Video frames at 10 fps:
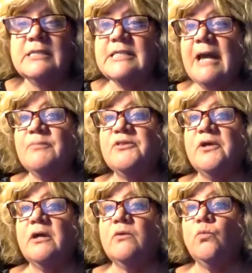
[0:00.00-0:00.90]

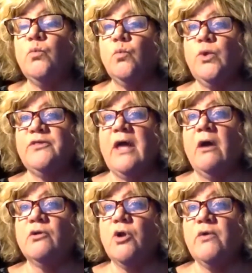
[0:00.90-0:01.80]
Tabitha,
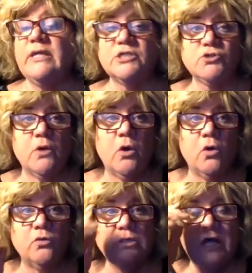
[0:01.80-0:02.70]
without going into a
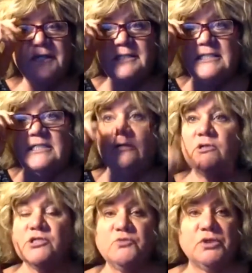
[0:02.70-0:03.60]
whole lot of detail
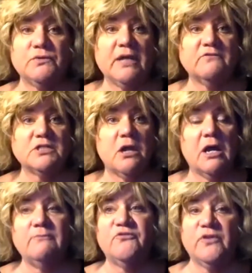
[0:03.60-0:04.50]
because we don't have
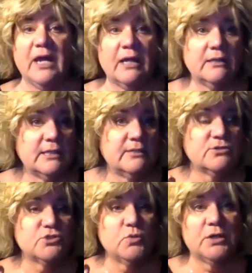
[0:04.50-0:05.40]
time for that,
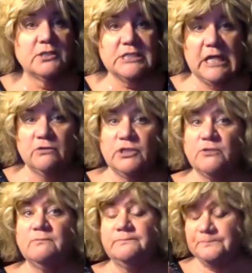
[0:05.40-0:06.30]
here's what I'll tell you.